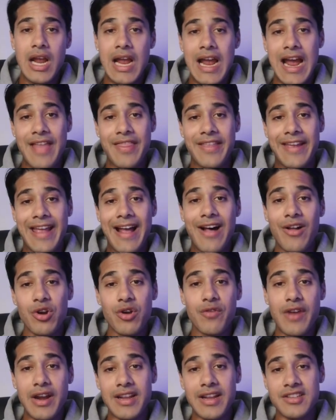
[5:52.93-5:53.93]
and the calendar
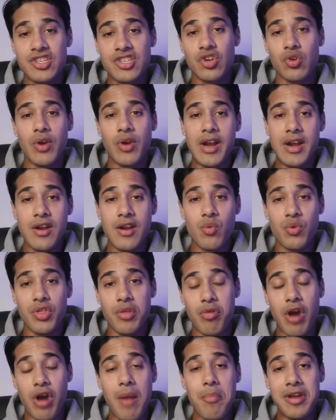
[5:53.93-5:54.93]
event gets created with the
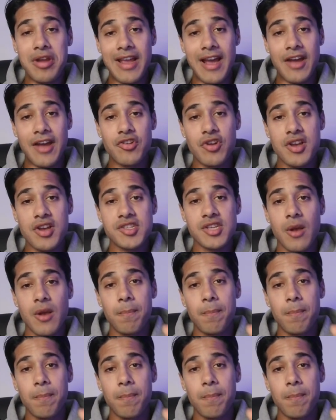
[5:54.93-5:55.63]
property address